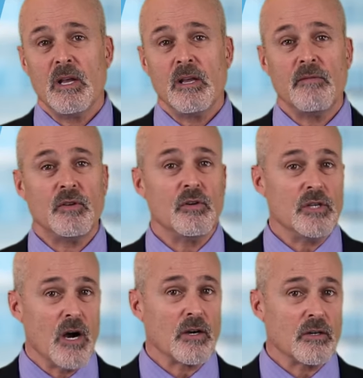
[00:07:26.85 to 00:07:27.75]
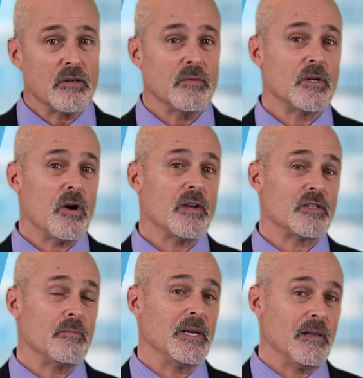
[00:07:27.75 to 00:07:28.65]
If you're younger, it would
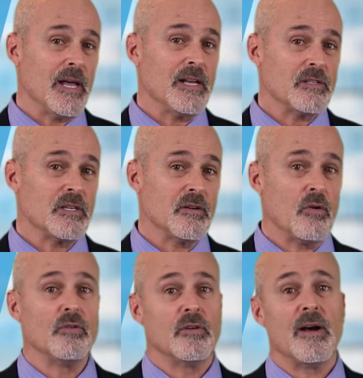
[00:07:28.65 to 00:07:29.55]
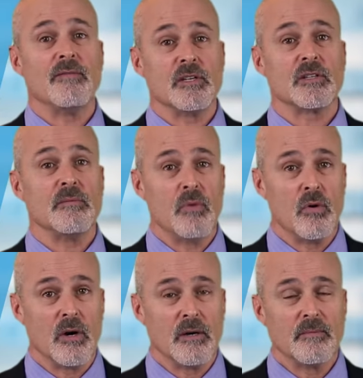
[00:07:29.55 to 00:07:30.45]
cost a bit less, and older, obviously,
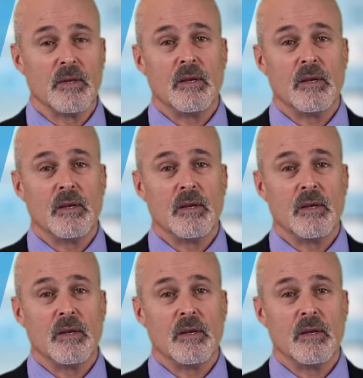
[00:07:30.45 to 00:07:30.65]
more.